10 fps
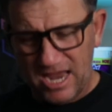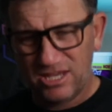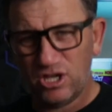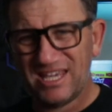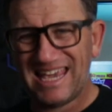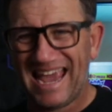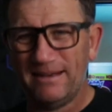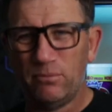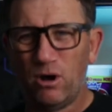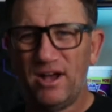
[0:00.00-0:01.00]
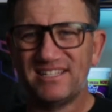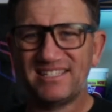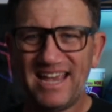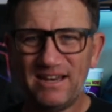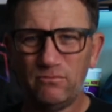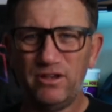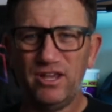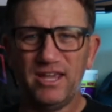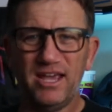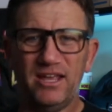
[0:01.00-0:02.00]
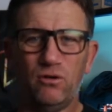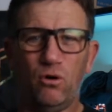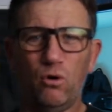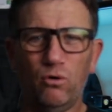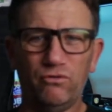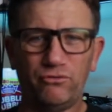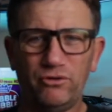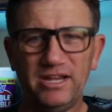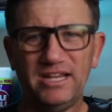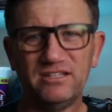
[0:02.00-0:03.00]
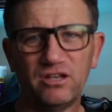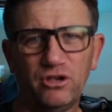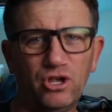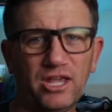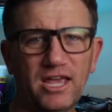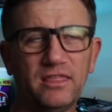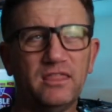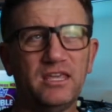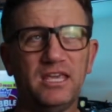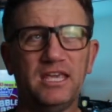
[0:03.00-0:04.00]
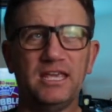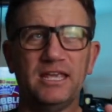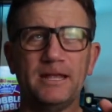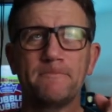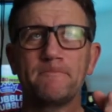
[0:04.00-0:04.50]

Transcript: You can buy a set where you get all three, so you get the